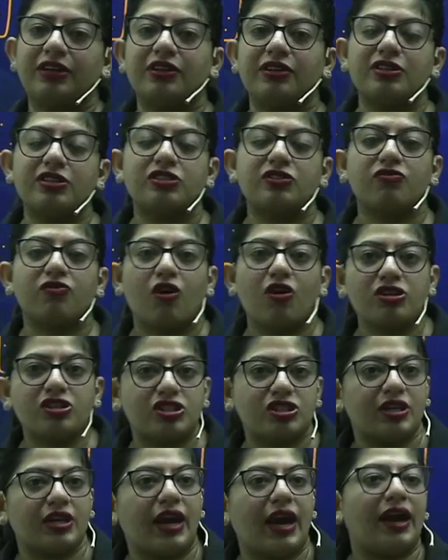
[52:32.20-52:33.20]
is
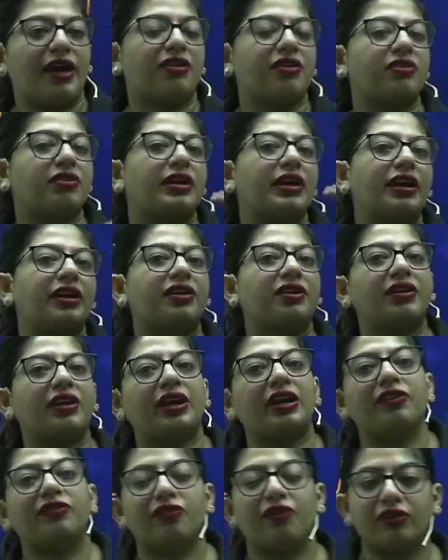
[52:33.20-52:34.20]
washed and get
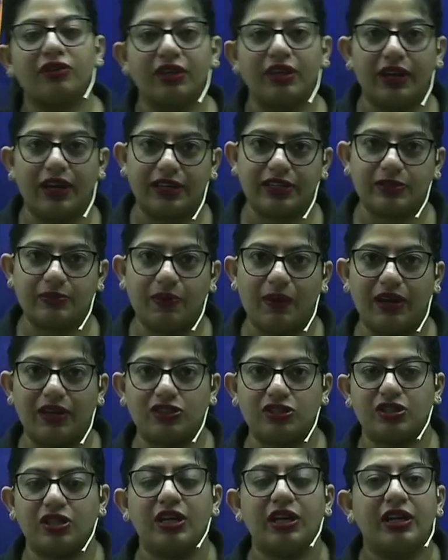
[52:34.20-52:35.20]
ready for the next
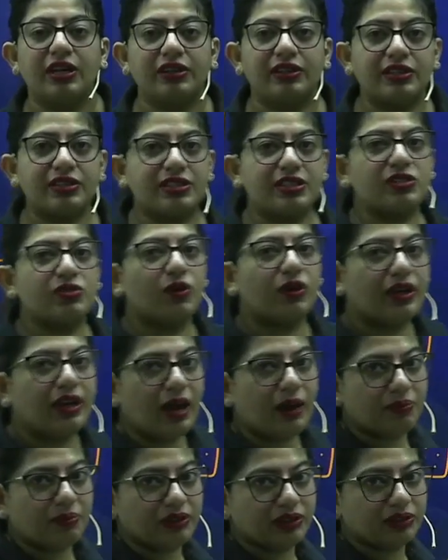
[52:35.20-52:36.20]
batch. This is what
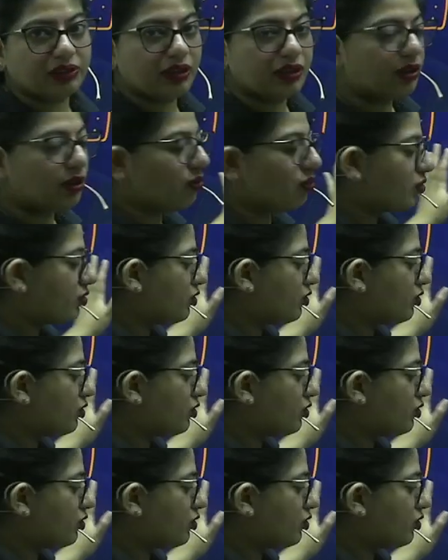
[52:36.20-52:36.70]
happened in the close. So